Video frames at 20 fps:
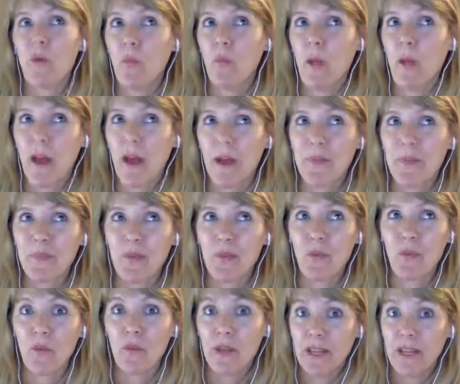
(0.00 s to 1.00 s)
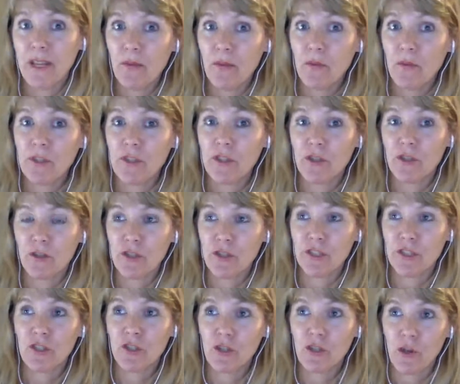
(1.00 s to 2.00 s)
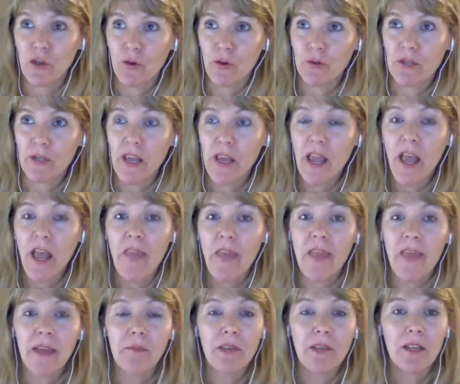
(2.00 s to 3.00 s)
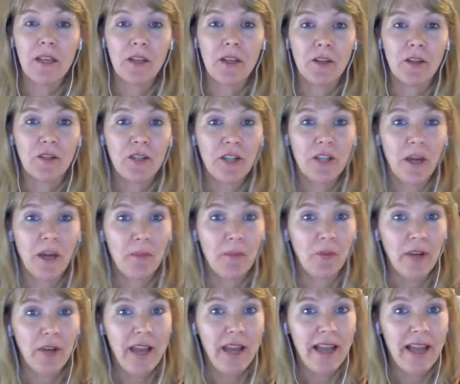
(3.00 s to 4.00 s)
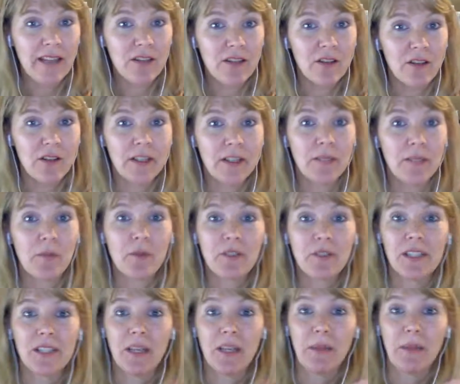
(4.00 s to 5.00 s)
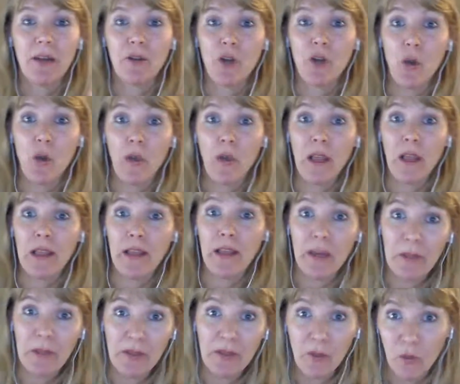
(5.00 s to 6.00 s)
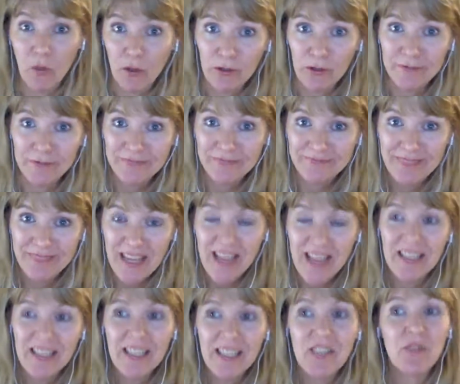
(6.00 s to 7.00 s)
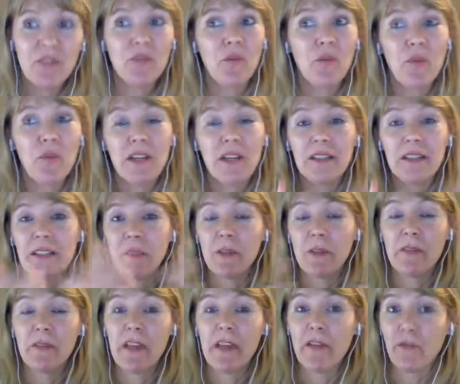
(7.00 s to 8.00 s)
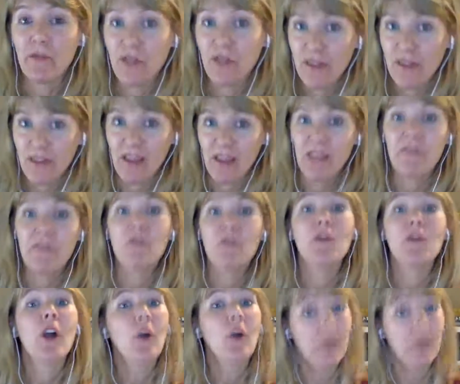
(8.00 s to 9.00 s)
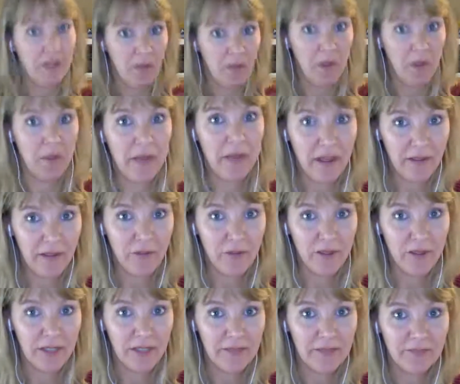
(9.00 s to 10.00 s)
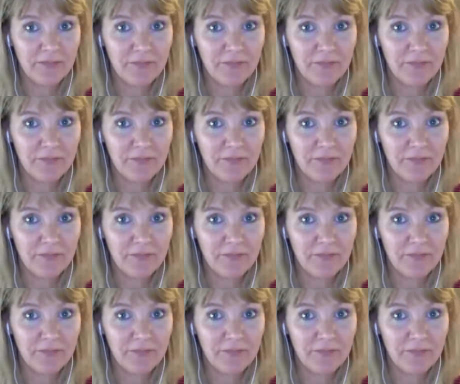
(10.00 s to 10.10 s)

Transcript: um, reading research has shown that being a good comprehender is mostly about knowing a lot about the world. It's easier to read a little bit of everything if you know a little bit about everything.